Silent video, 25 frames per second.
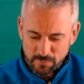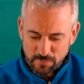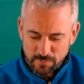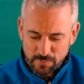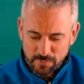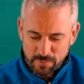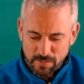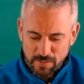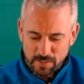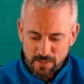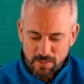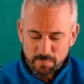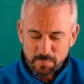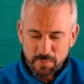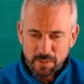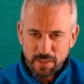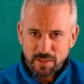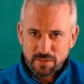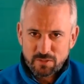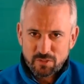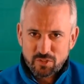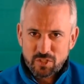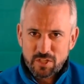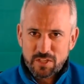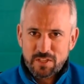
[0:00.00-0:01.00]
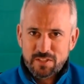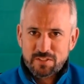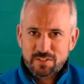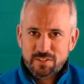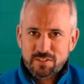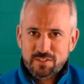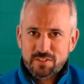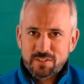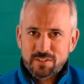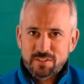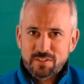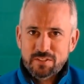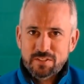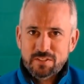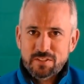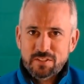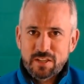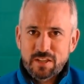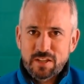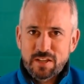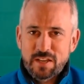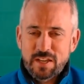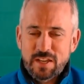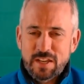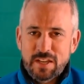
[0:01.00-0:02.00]
about Jesus
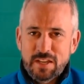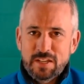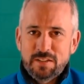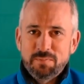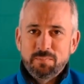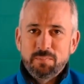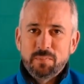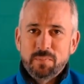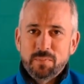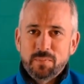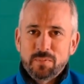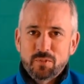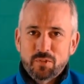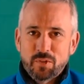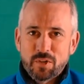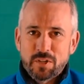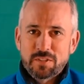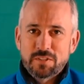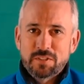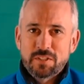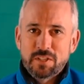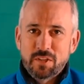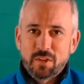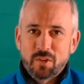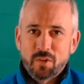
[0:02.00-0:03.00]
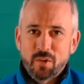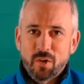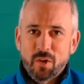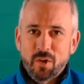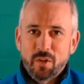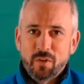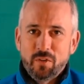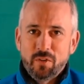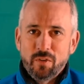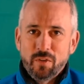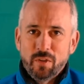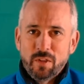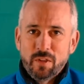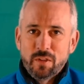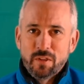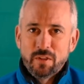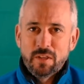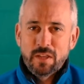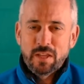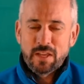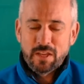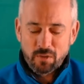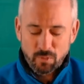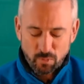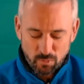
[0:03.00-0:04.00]
and him trusting God
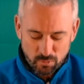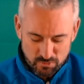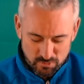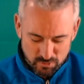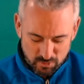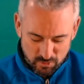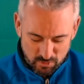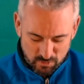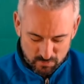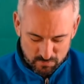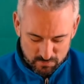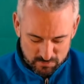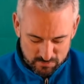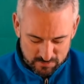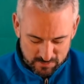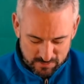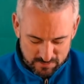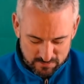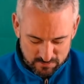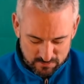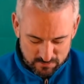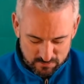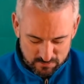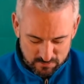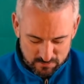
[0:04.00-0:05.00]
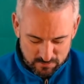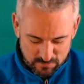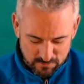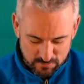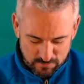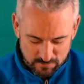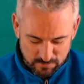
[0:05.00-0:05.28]
in all circumstances?